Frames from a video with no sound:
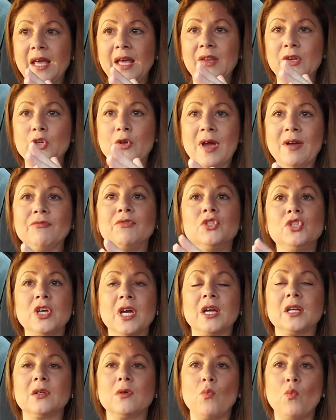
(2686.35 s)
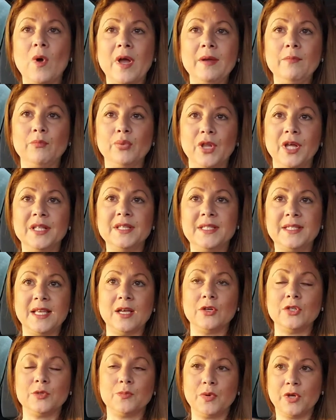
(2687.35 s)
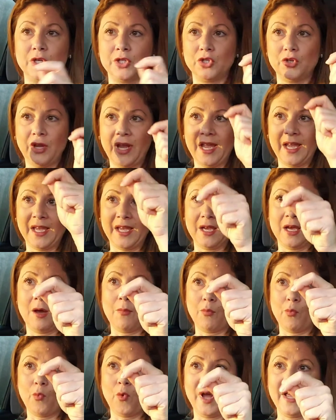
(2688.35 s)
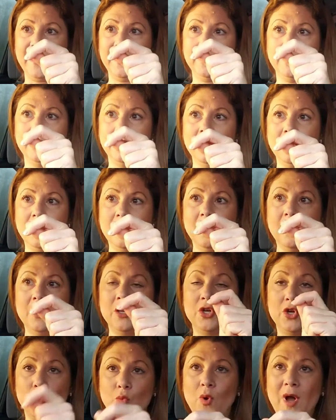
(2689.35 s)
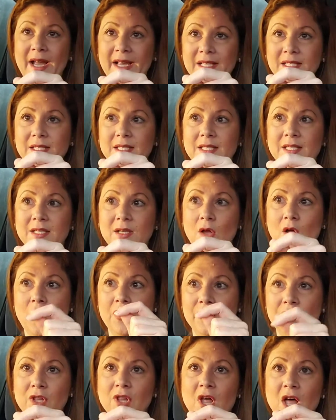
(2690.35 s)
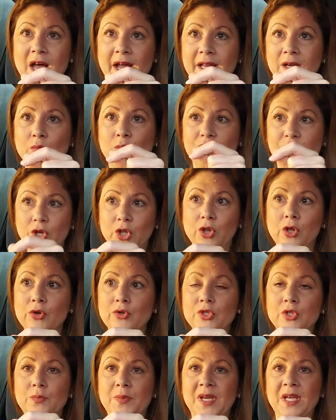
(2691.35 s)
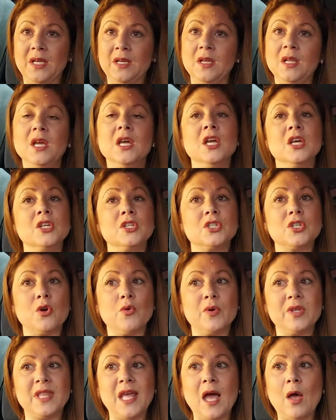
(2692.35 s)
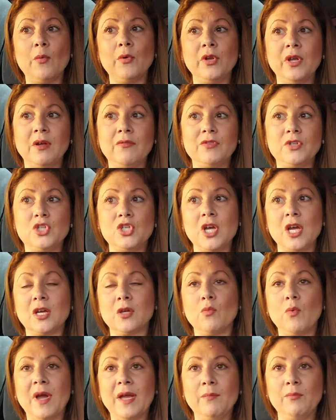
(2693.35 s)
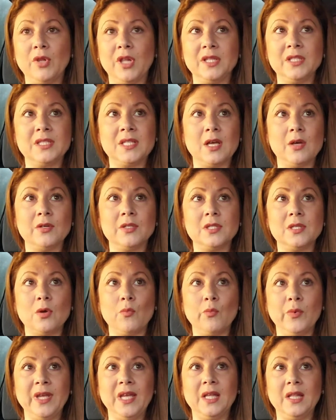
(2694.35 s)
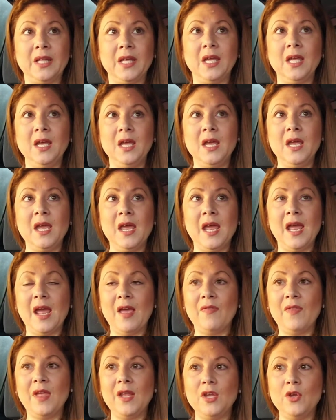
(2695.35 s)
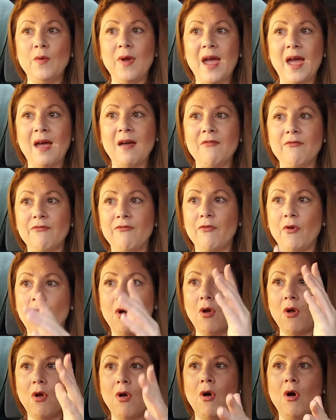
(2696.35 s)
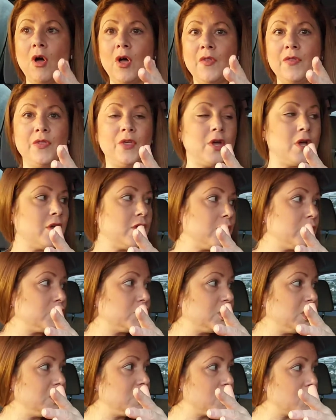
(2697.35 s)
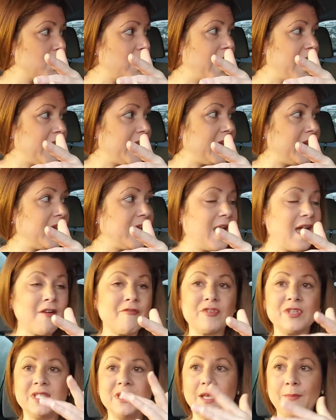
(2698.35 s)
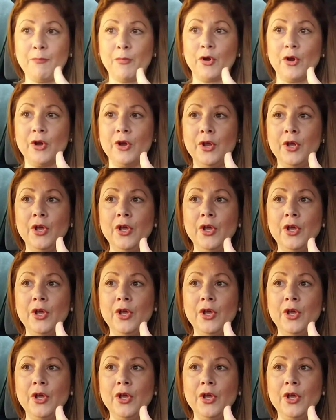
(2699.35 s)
And you have to check white blood cells because you're hanging up your whites on the line with the clothespin. So with that one, you have to check white blood cells weekly. And then you have on the sheets you're hanging have a zipper.